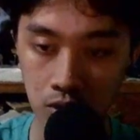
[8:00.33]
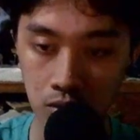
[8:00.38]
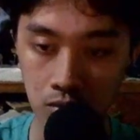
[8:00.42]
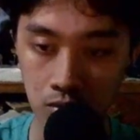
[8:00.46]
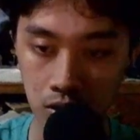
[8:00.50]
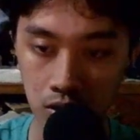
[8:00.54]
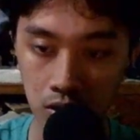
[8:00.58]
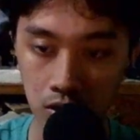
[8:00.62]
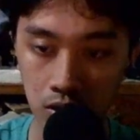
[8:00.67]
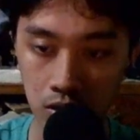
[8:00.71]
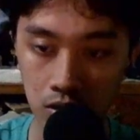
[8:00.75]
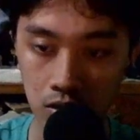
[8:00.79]

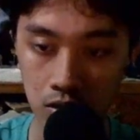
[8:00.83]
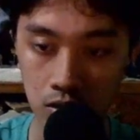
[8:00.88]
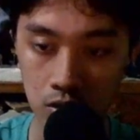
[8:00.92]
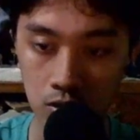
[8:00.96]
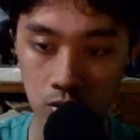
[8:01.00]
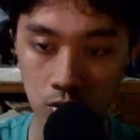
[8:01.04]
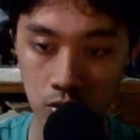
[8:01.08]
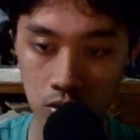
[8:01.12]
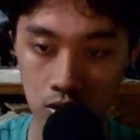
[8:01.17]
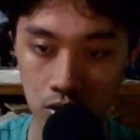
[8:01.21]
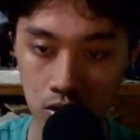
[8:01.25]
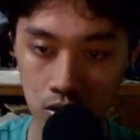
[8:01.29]
I think
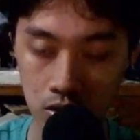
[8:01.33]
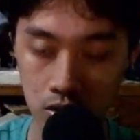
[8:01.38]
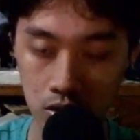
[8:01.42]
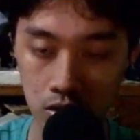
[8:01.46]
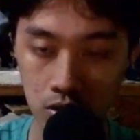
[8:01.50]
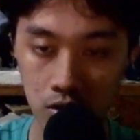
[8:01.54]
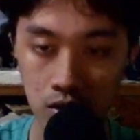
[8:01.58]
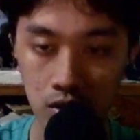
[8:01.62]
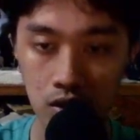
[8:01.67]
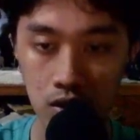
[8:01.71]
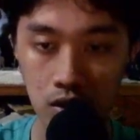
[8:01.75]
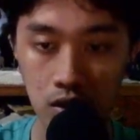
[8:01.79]
this one is
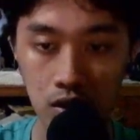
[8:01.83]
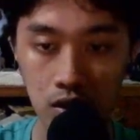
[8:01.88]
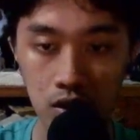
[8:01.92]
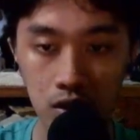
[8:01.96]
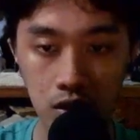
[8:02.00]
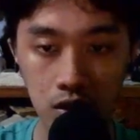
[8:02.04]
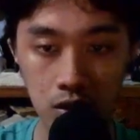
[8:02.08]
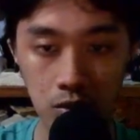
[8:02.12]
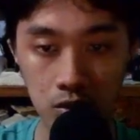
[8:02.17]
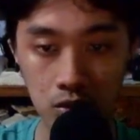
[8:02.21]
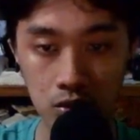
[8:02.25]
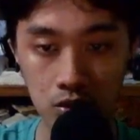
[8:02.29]

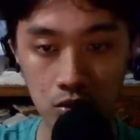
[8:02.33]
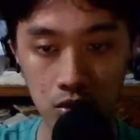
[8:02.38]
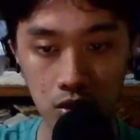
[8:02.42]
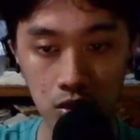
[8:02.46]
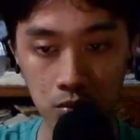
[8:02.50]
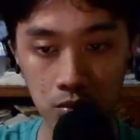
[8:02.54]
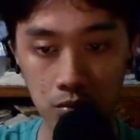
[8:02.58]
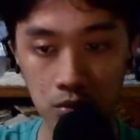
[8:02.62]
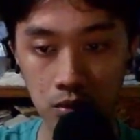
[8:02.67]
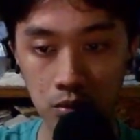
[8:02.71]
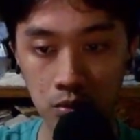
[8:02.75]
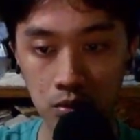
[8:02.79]
the most
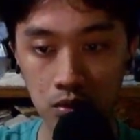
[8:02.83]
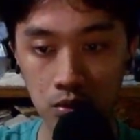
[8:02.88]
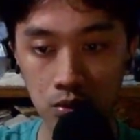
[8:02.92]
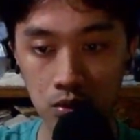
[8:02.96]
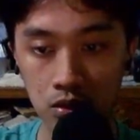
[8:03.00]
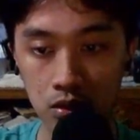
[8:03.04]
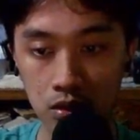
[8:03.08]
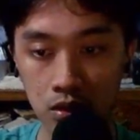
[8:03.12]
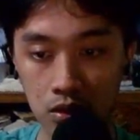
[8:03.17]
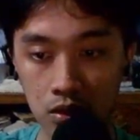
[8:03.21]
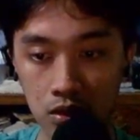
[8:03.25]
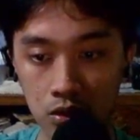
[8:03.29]
optimal
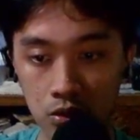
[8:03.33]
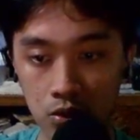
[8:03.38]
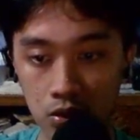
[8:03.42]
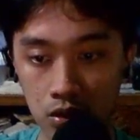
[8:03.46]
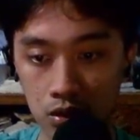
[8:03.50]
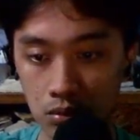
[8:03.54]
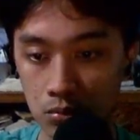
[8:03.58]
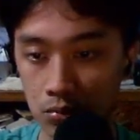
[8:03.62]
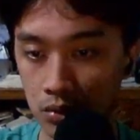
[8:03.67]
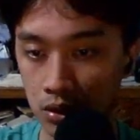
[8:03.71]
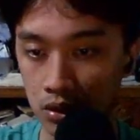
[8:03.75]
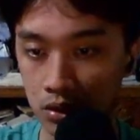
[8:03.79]
one. I
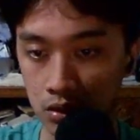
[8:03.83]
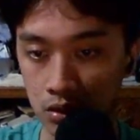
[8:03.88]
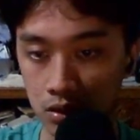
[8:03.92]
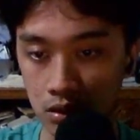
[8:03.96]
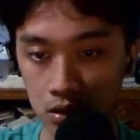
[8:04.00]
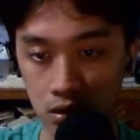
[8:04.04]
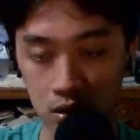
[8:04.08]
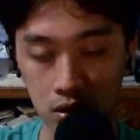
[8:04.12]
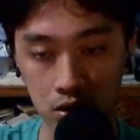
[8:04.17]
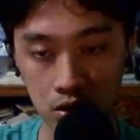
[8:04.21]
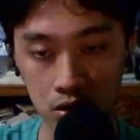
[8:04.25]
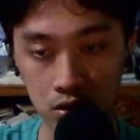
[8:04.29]
tried placing
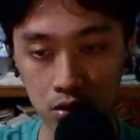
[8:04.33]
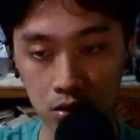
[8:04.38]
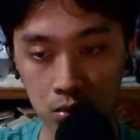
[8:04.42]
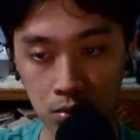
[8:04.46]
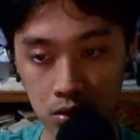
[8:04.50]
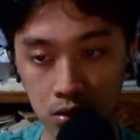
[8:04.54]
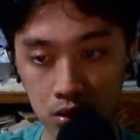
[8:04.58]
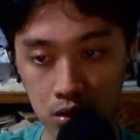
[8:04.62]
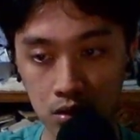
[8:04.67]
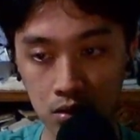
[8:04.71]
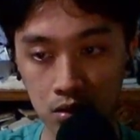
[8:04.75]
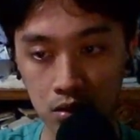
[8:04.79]
it here,
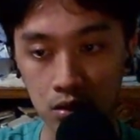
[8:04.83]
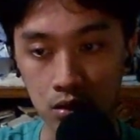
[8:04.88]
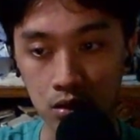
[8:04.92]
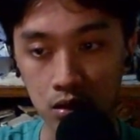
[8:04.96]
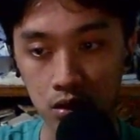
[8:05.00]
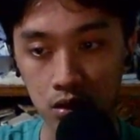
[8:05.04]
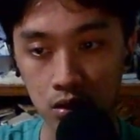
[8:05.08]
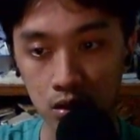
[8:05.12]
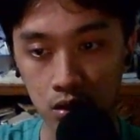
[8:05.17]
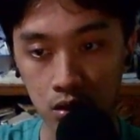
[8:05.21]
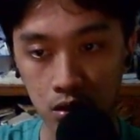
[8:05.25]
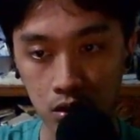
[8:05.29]
but
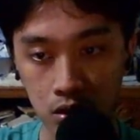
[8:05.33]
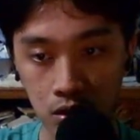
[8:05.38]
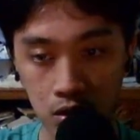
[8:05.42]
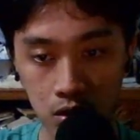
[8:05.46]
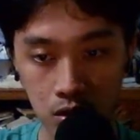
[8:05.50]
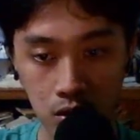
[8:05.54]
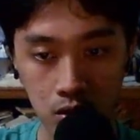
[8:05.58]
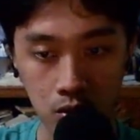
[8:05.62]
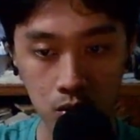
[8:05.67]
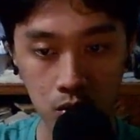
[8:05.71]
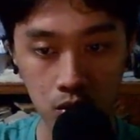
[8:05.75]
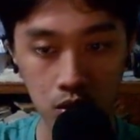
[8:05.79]

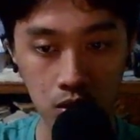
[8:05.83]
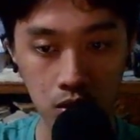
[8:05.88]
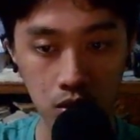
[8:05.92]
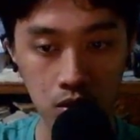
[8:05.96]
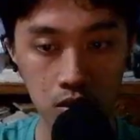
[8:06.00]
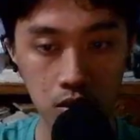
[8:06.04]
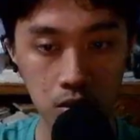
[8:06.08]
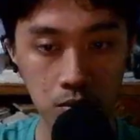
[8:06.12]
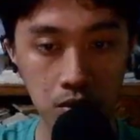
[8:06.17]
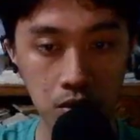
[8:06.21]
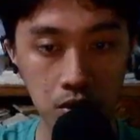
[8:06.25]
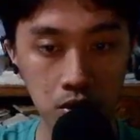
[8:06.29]
we end
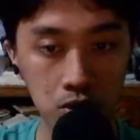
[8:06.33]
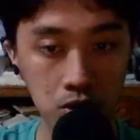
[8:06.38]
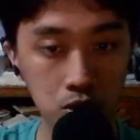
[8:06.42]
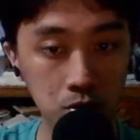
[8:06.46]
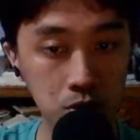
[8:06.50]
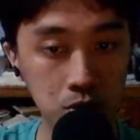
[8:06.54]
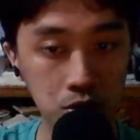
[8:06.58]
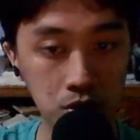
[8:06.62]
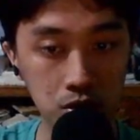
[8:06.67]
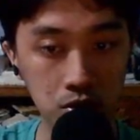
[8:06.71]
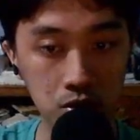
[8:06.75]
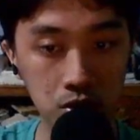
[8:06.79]
up
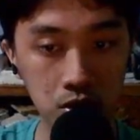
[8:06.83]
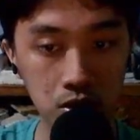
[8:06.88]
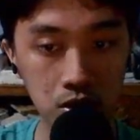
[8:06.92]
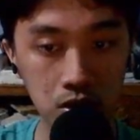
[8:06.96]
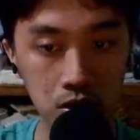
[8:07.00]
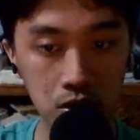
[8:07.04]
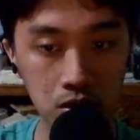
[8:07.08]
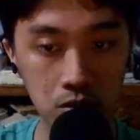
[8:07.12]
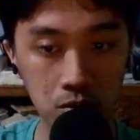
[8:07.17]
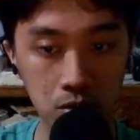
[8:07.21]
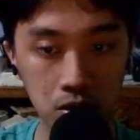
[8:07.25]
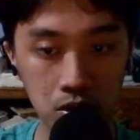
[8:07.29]
underproducing
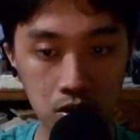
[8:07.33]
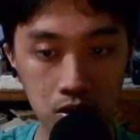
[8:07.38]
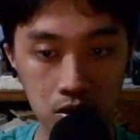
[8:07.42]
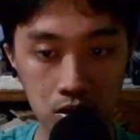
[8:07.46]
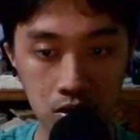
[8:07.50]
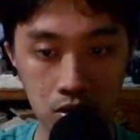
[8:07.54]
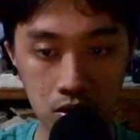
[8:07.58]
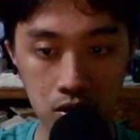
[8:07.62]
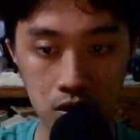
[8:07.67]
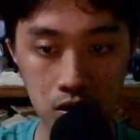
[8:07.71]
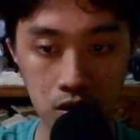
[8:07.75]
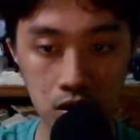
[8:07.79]
it because
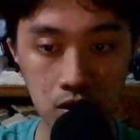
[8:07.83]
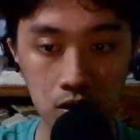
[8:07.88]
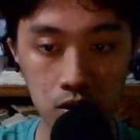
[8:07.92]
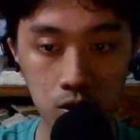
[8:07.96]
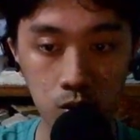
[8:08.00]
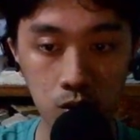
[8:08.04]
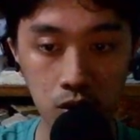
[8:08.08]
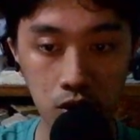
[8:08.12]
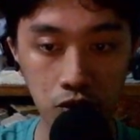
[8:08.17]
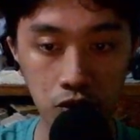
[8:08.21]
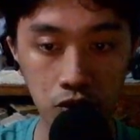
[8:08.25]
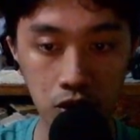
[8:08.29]
this
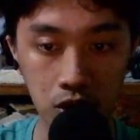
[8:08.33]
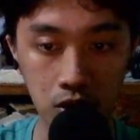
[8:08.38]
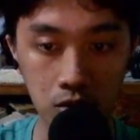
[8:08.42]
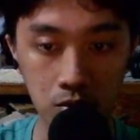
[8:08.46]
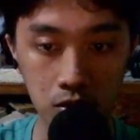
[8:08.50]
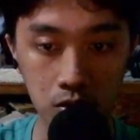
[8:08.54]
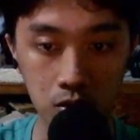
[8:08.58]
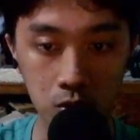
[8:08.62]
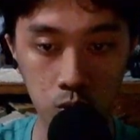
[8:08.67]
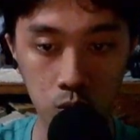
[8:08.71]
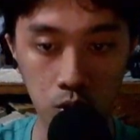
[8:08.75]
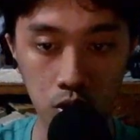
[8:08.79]
seaweed
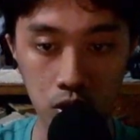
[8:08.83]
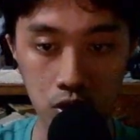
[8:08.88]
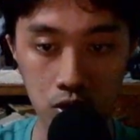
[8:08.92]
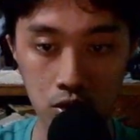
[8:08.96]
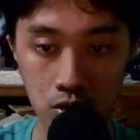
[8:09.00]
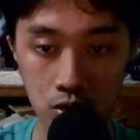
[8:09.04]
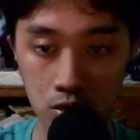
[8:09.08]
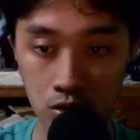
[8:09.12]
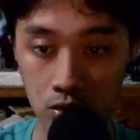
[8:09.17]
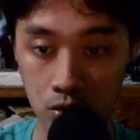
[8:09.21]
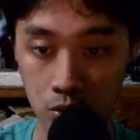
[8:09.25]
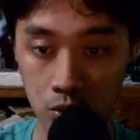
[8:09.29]
farmer walks
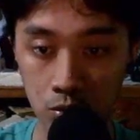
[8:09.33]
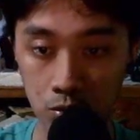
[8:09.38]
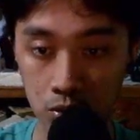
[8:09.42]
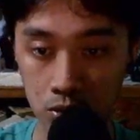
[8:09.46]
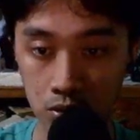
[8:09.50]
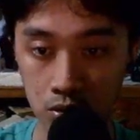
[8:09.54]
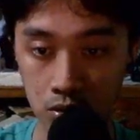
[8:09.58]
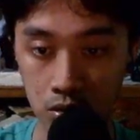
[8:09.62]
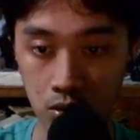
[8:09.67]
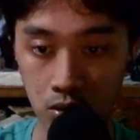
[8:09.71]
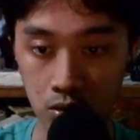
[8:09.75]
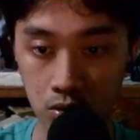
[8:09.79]
super
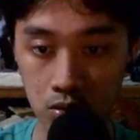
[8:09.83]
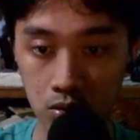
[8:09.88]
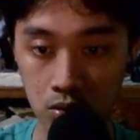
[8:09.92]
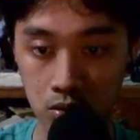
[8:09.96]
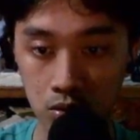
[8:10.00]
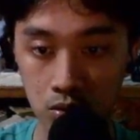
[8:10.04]
slow.